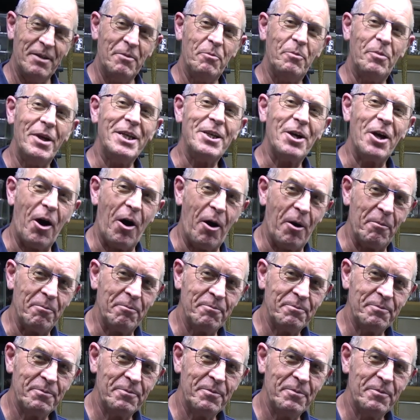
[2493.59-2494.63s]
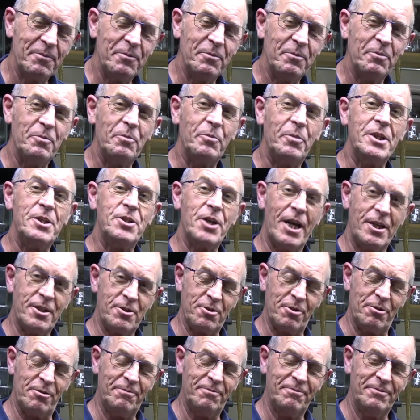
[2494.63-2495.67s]
be calm, be
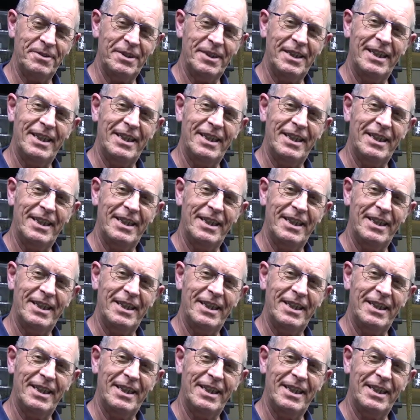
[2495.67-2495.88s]
gentle